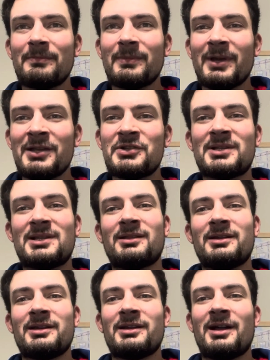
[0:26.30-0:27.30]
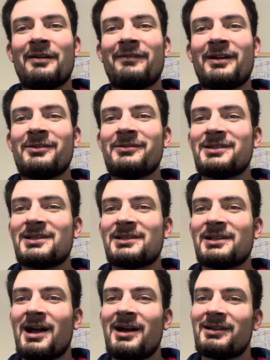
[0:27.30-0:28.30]
Interestingly enough, I know this is
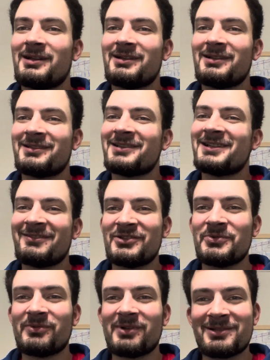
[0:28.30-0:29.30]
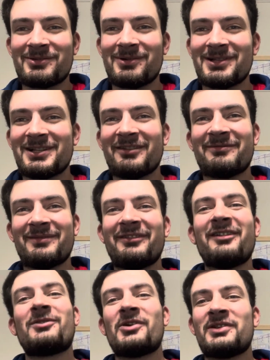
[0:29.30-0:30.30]
not doesn't have to do with respiratory stuff. My
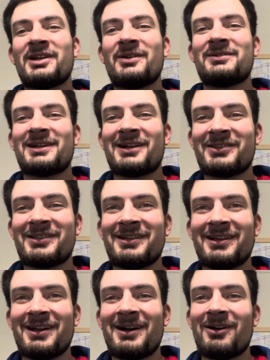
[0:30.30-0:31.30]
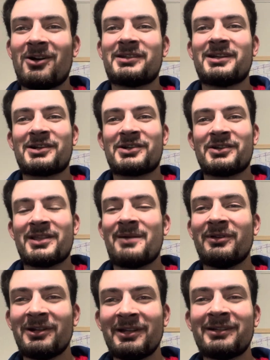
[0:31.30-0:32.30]
favorite part of the day was actually the architecture of that
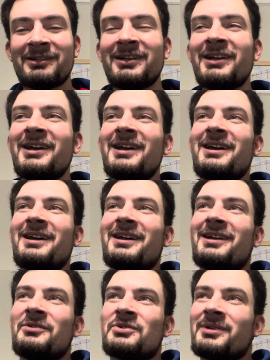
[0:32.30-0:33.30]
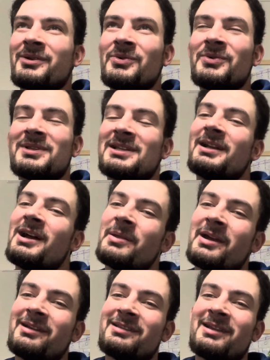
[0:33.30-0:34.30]
building. It was really cool seeing how
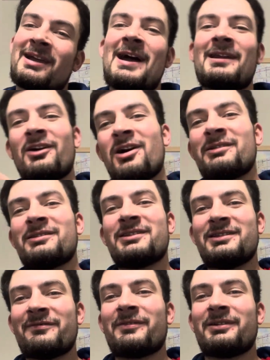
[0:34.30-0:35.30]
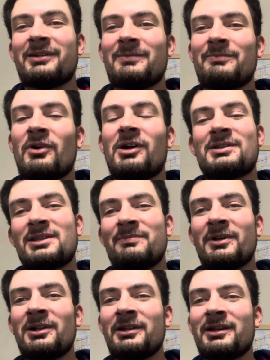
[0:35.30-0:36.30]
they added on to different parts of the
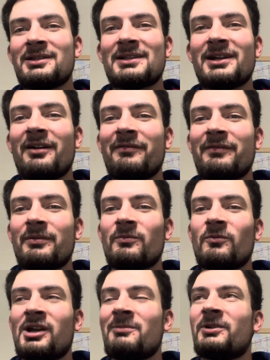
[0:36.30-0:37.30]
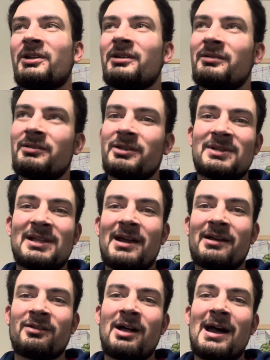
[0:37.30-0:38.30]
building and stuff, and we're able to use that
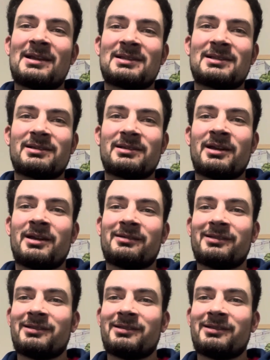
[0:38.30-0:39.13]
glass, like